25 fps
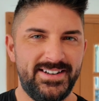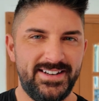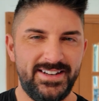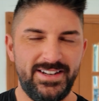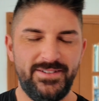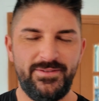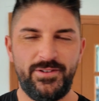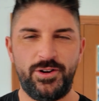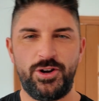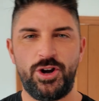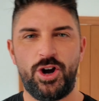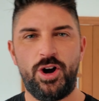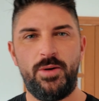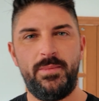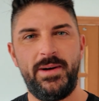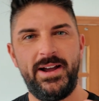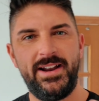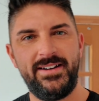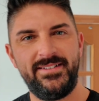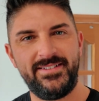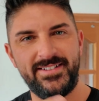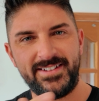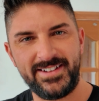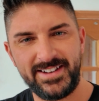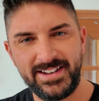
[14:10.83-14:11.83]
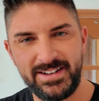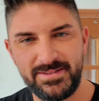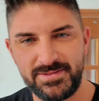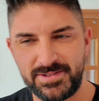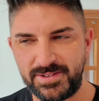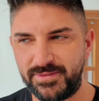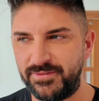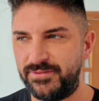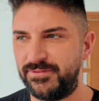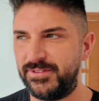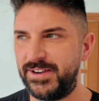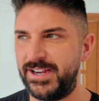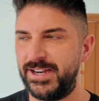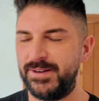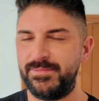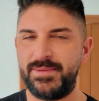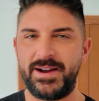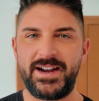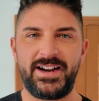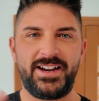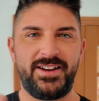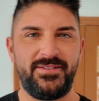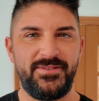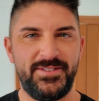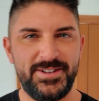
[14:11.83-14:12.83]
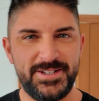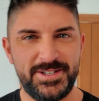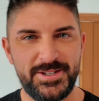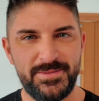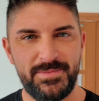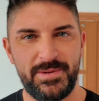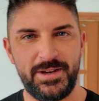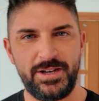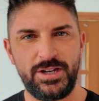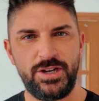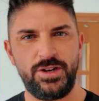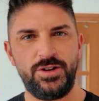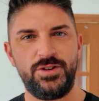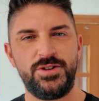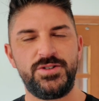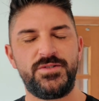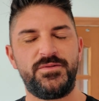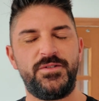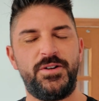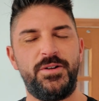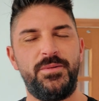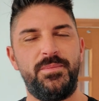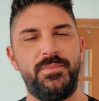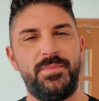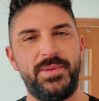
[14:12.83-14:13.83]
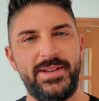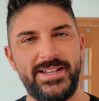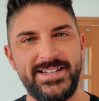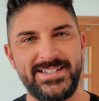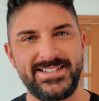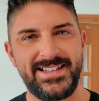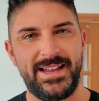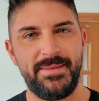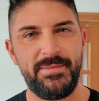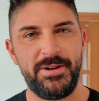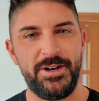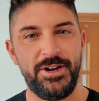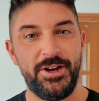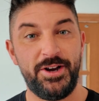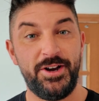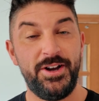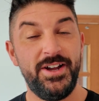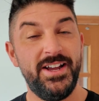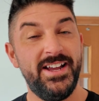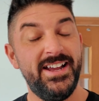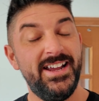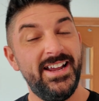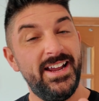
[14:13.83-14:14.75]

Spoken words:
leave a comment, leave some feedback if this has been useful. Please let me know.